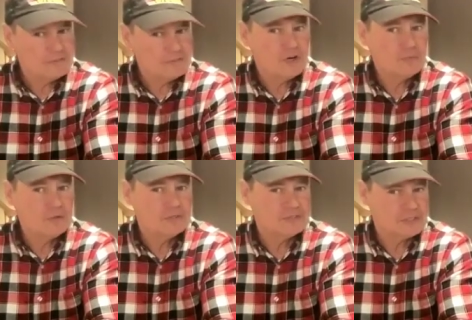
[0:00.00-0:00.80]
that the
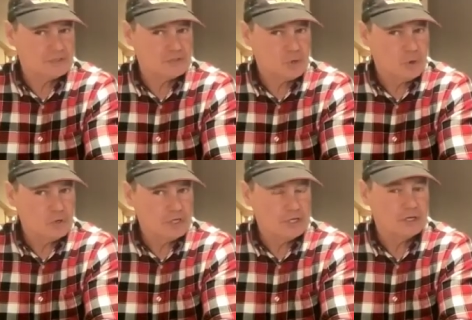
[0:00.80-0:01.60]
farmer is in
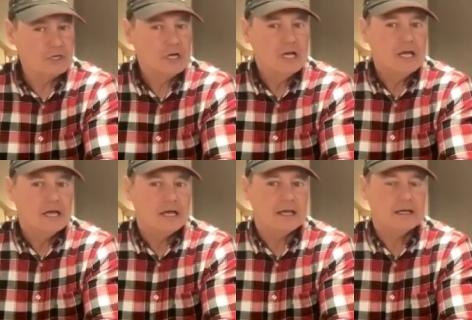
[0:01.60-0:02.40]
control here
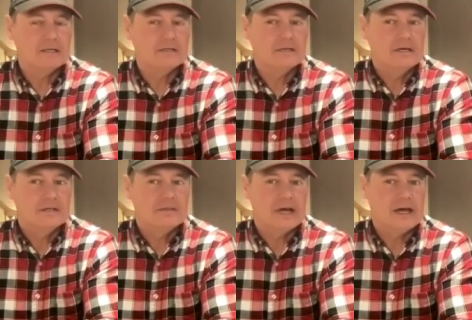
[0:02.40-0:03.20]
and
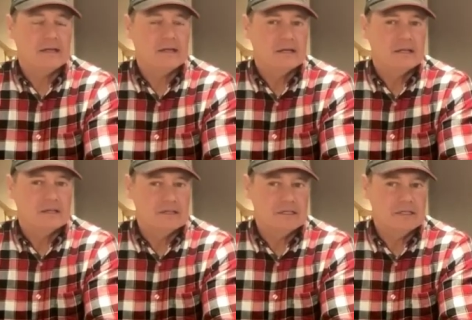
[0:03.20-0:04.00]
that
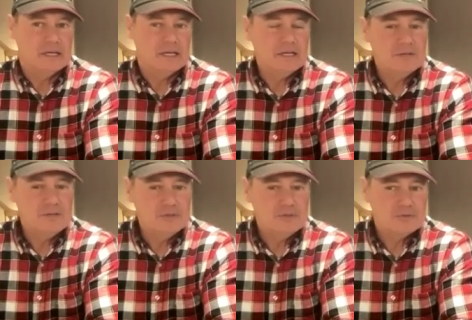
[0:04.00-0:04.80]
the end
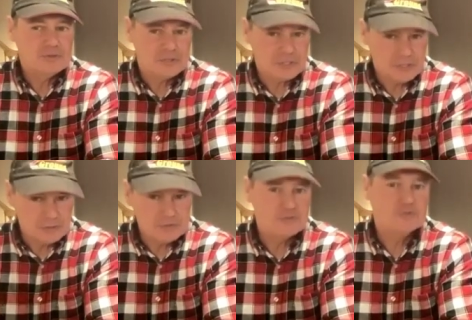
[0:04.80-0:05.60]
user, the
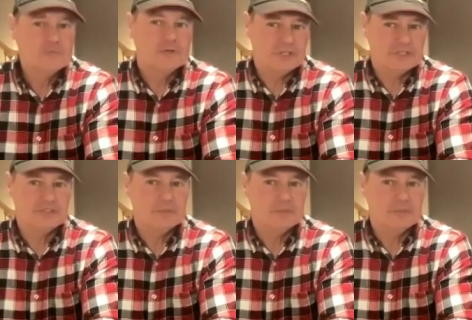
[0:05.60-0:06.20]
consumer, is